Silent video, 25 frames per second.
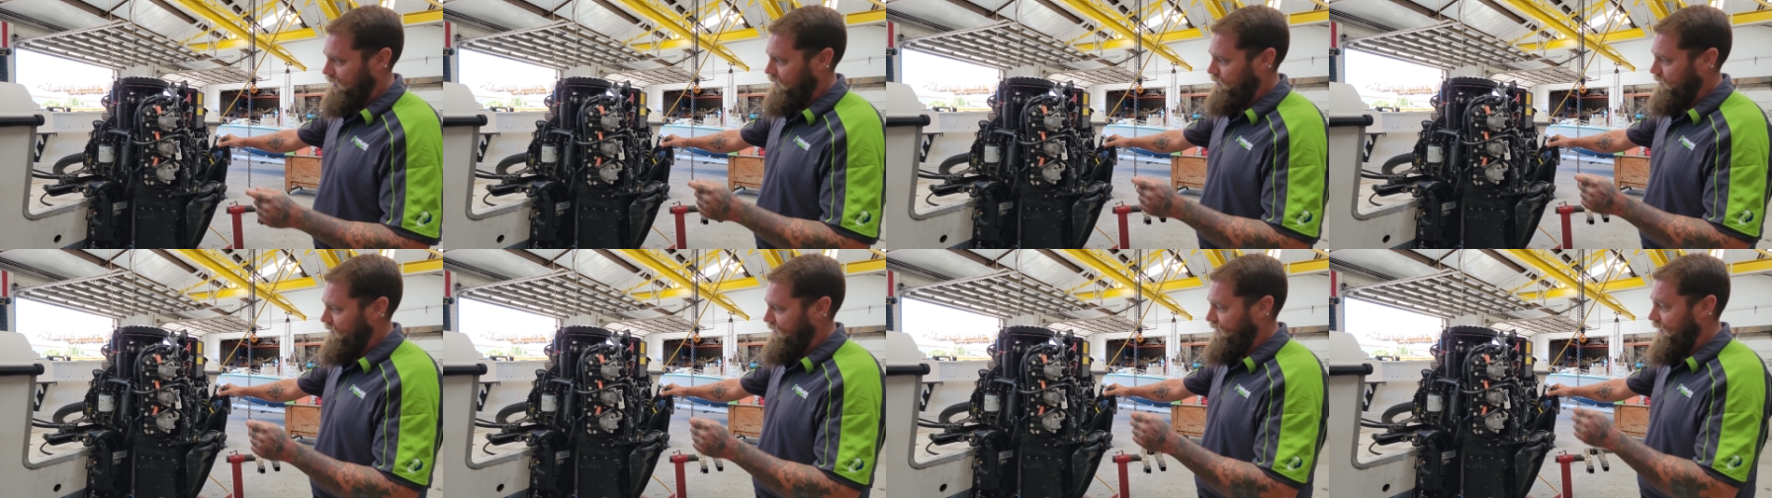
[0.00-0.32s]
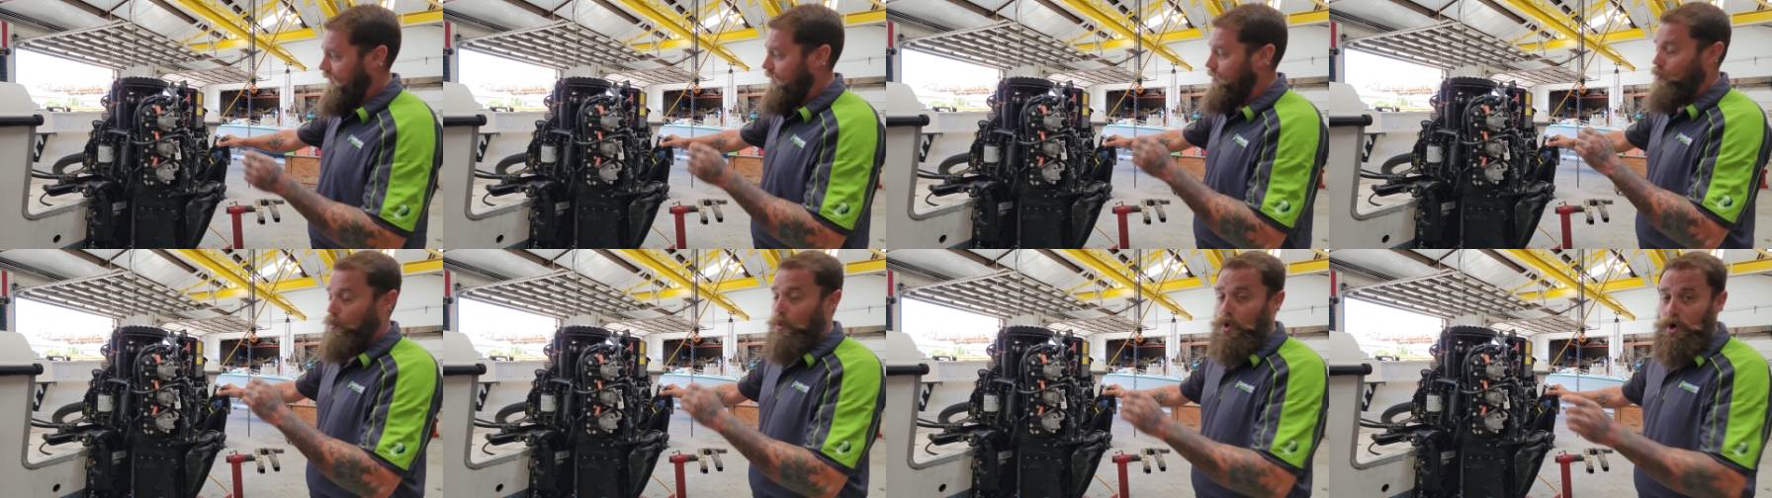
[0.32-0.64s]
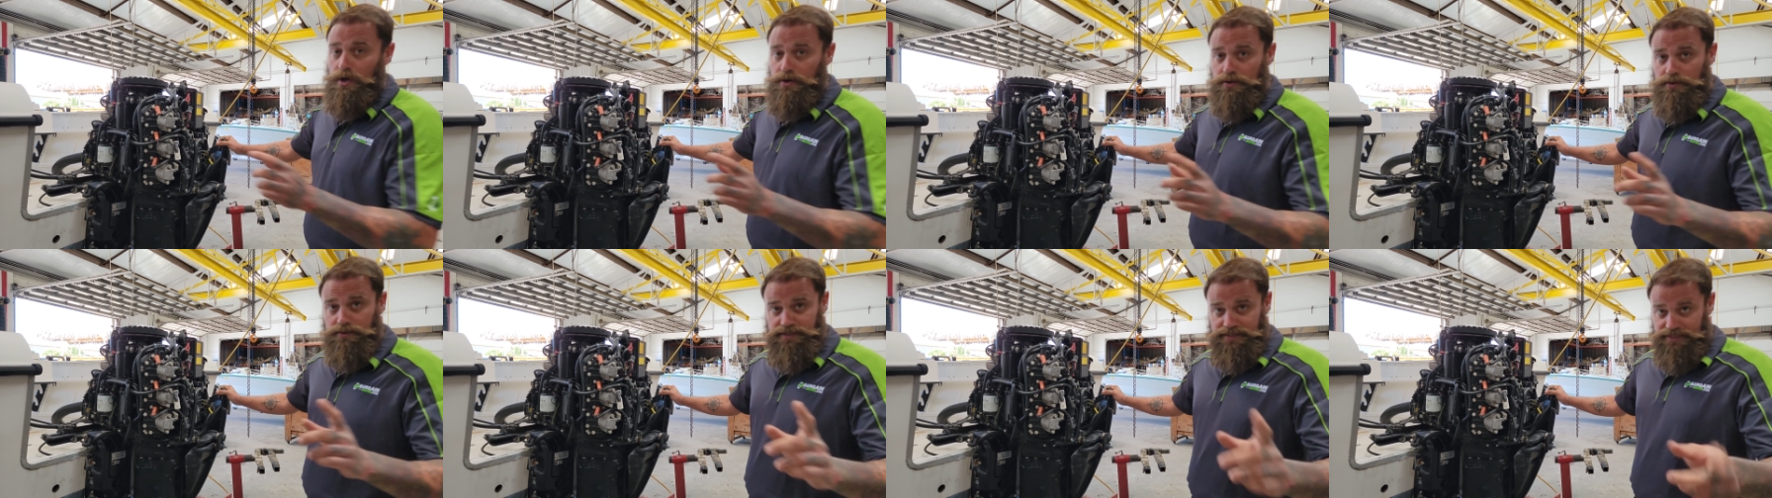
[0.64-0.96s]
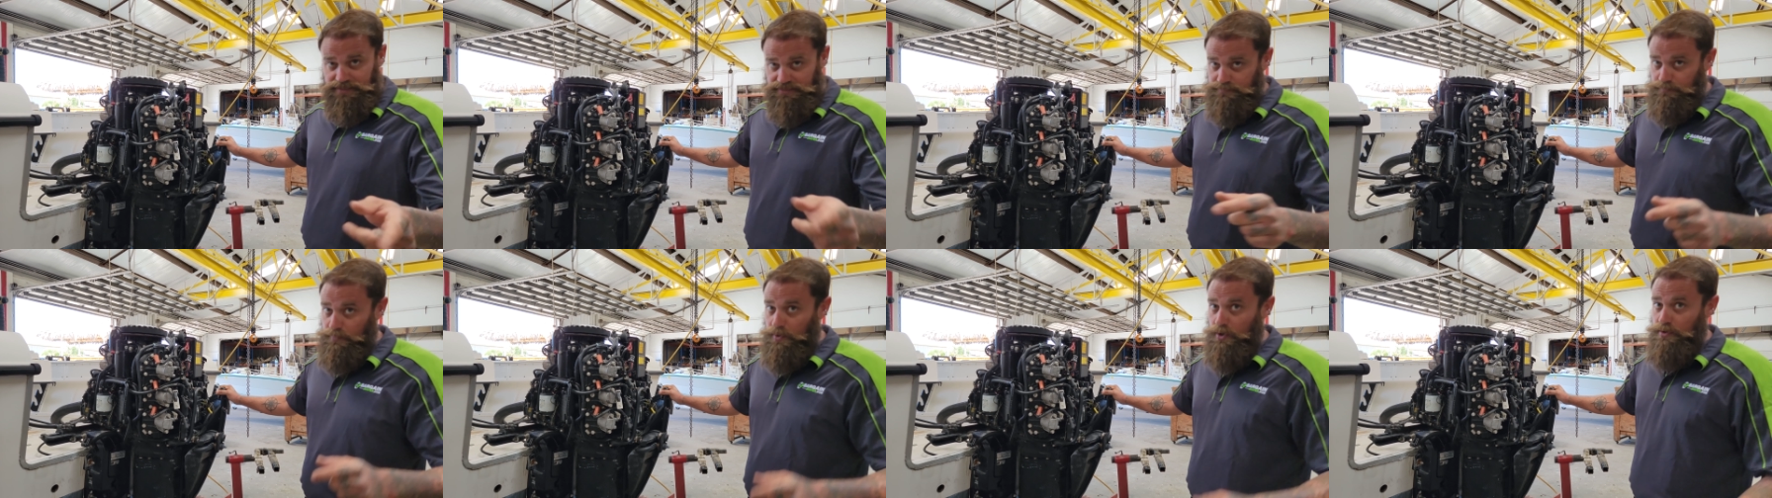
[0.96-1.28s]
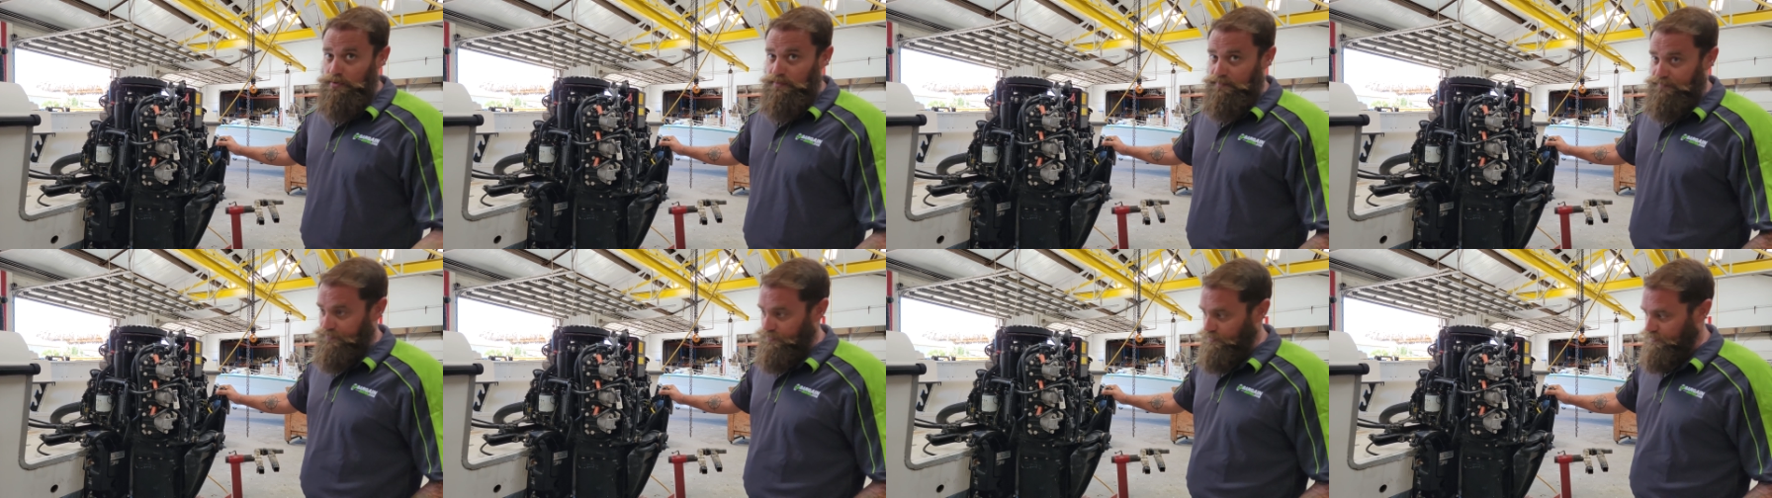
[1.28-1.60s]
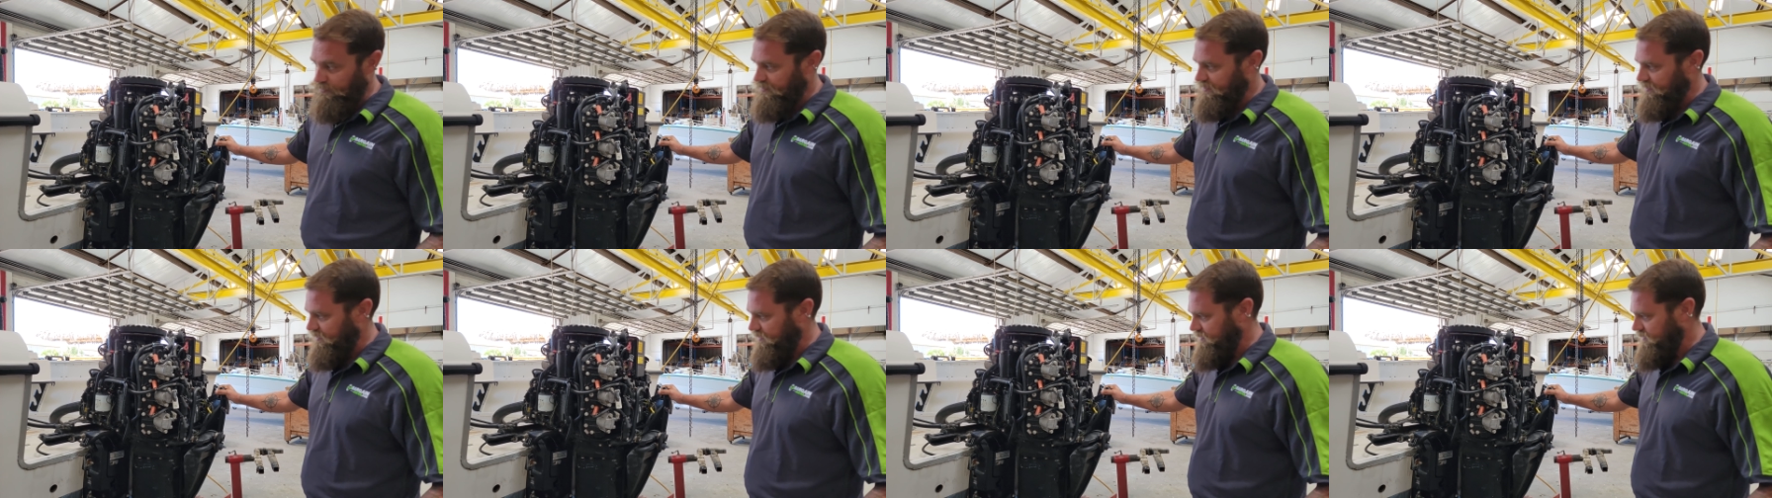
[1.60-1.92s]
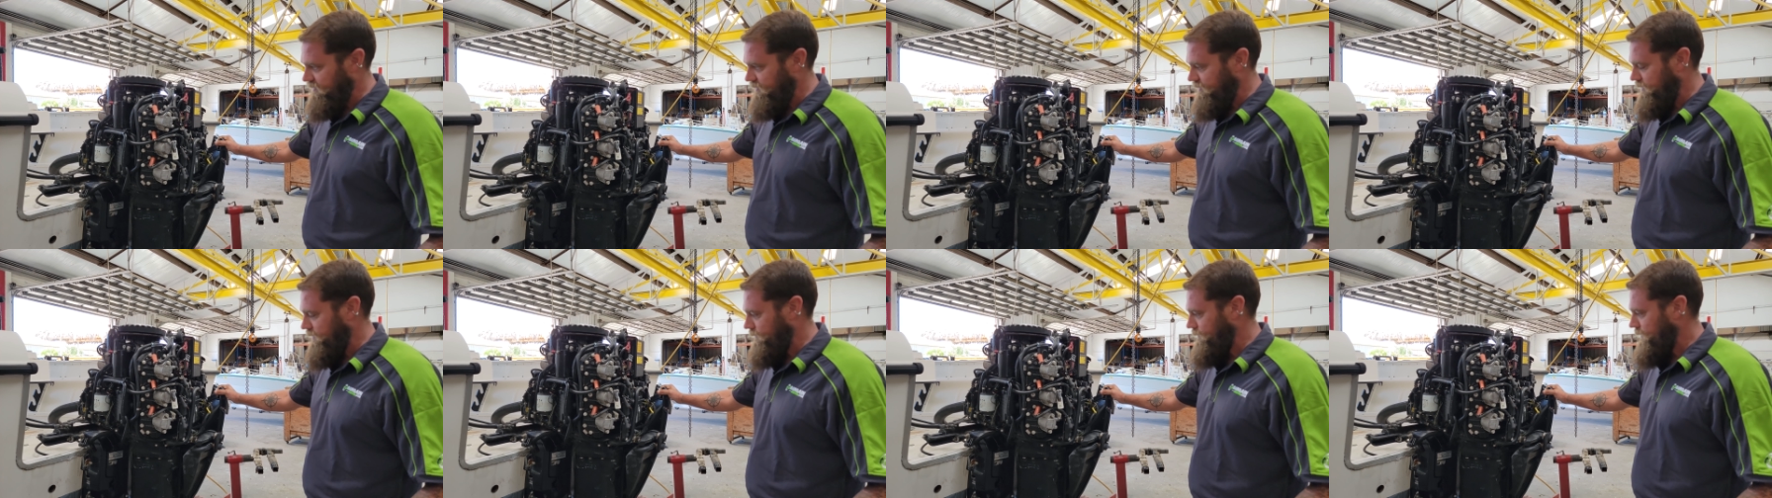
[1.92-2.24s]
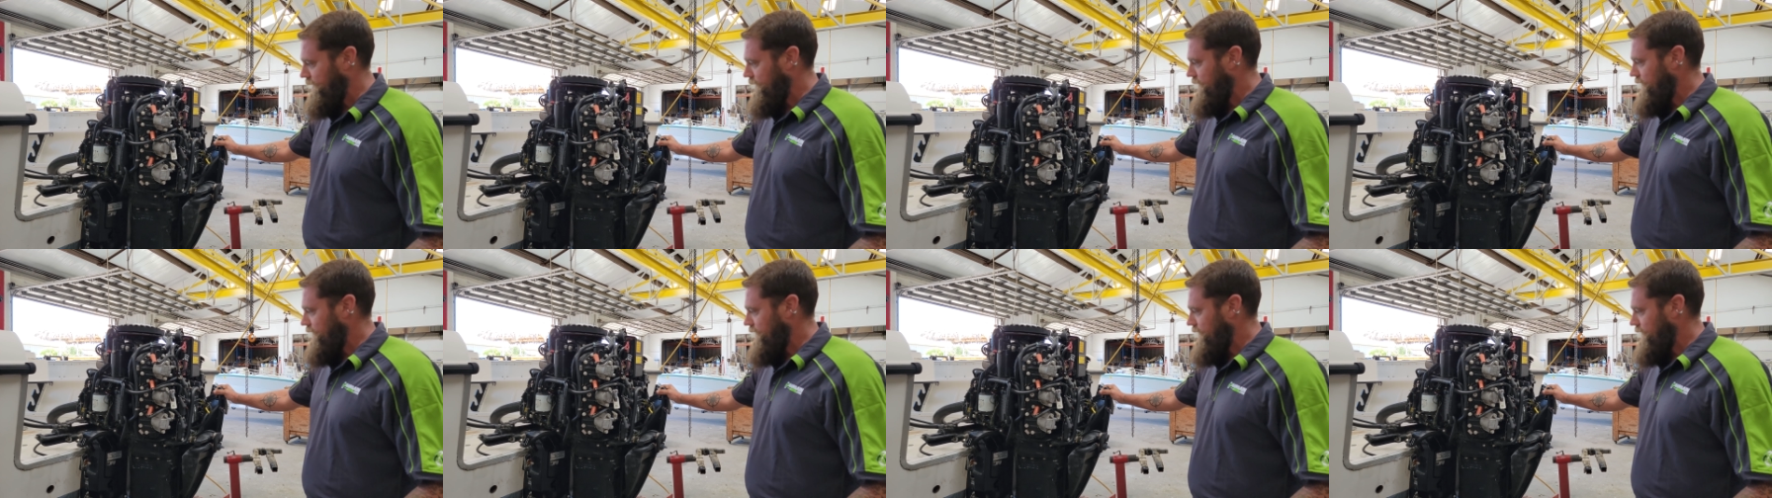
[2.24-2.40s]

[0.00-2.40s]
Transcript: We found water in his motor fuel system,